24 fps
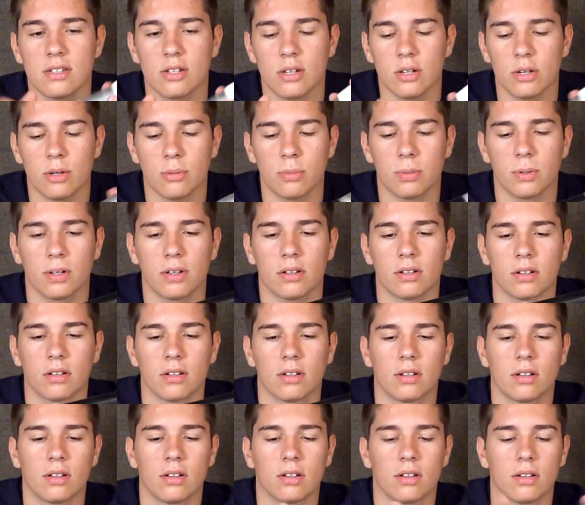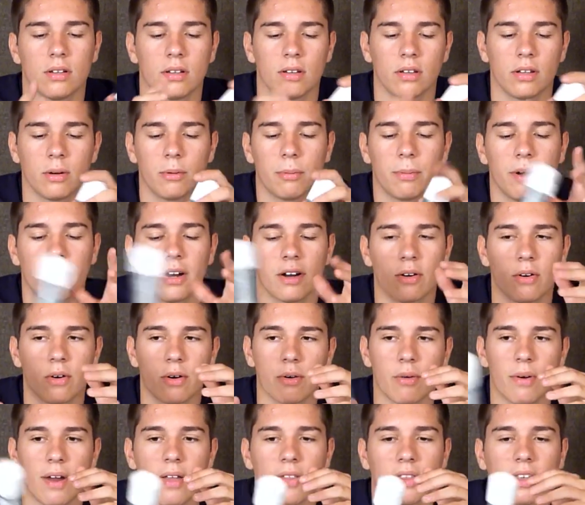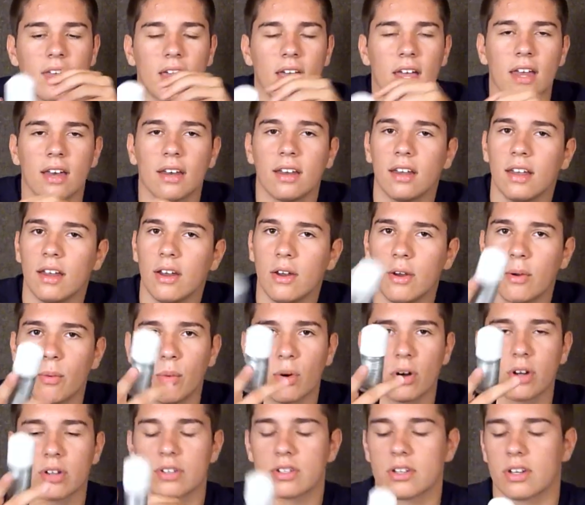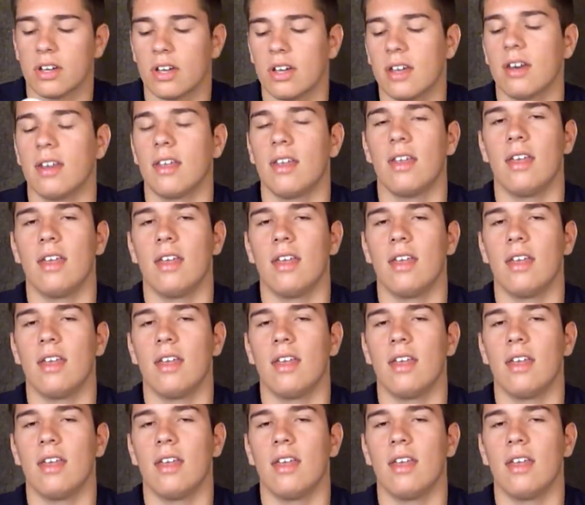tube, little paracord around the end, works good.